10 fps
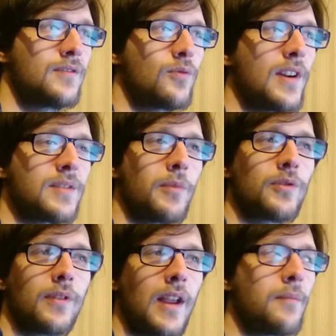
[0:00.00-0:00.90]
trash
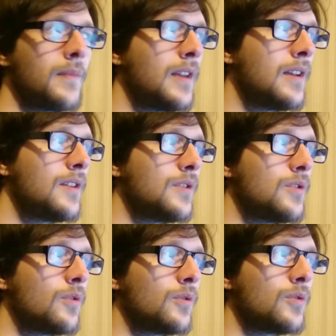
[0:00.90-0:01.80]
about your game,
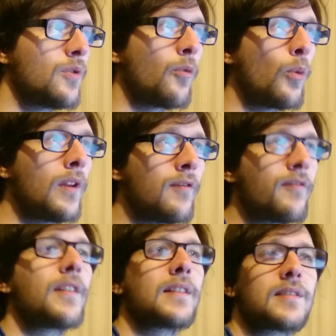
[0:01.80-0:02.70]
you you will
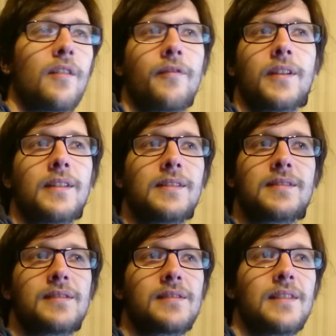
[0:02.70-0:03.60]
feel something.
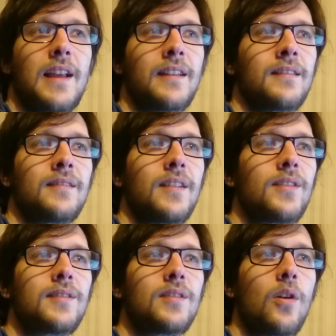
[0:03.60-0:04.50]
It's like
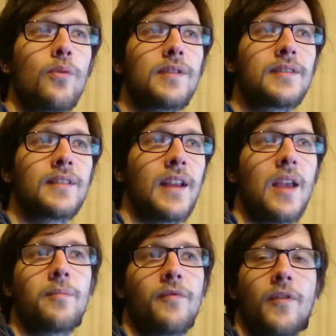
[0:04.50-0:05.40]
there's no
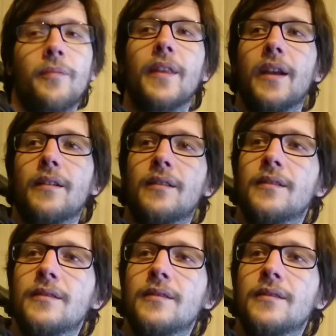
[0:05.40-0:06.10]
escape from there.